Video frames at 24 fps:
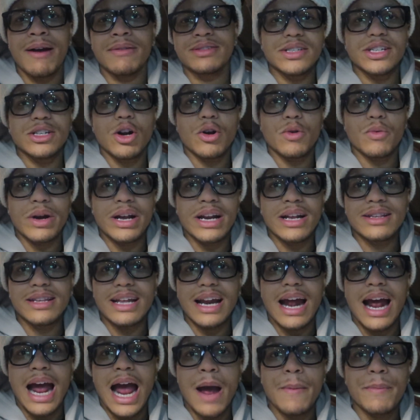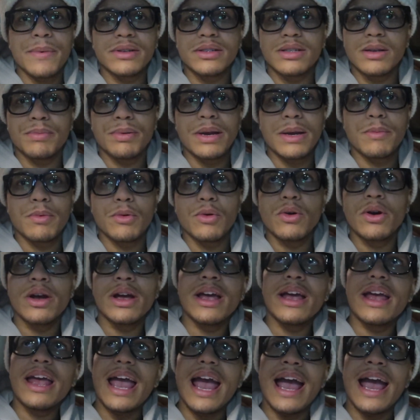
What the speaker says: I've seen on Reddit that it happens to people,